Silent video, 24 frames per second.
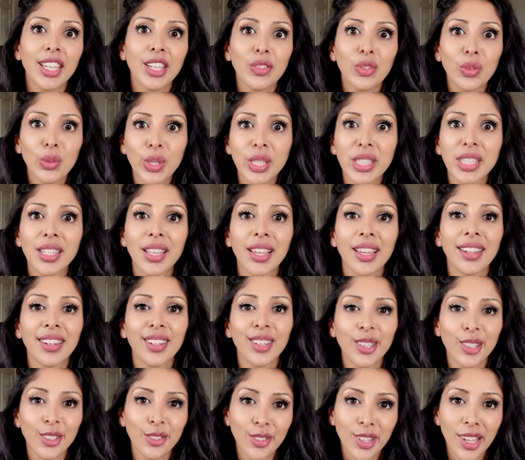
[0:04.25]
for
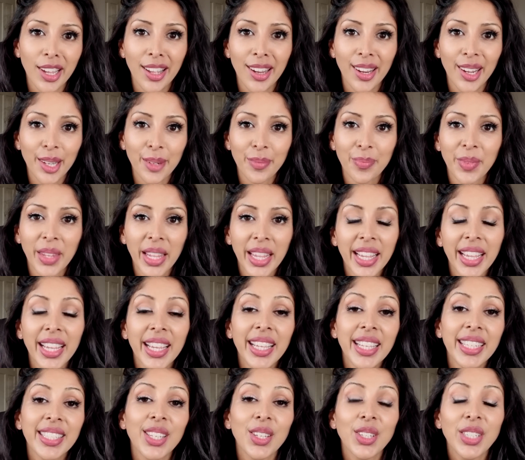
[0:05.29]
skin of color.
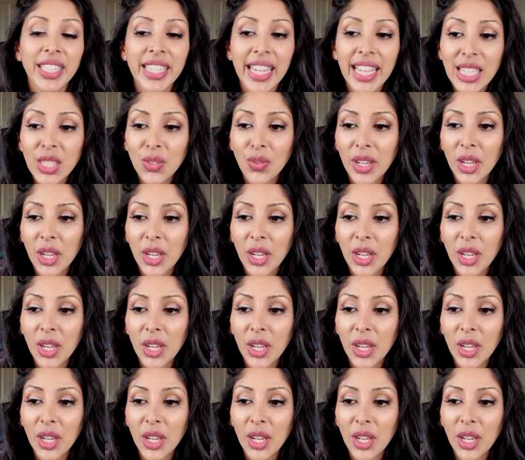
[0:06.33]
So today's